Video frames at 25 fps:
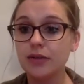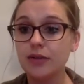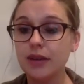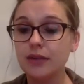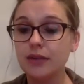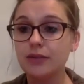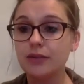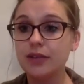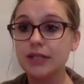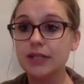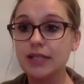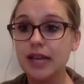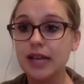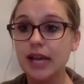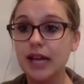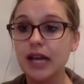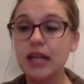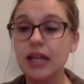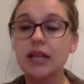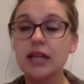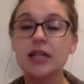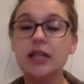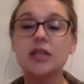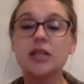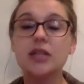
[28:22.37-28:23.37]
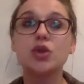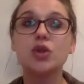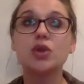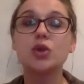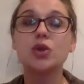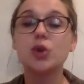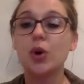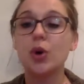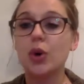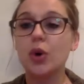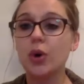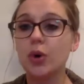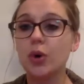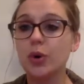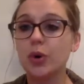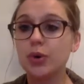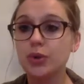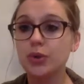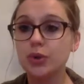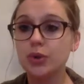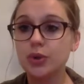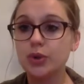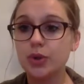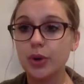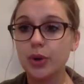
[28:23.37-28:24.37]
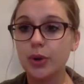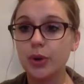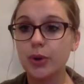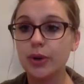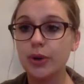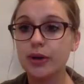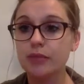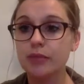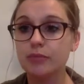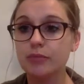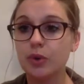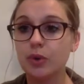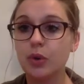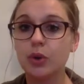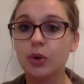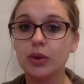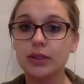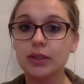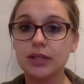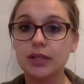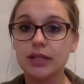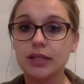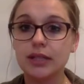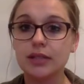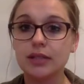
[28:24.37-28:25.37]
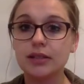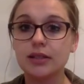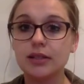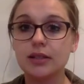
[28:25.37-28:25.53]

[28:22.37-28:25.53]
every day is so, so important.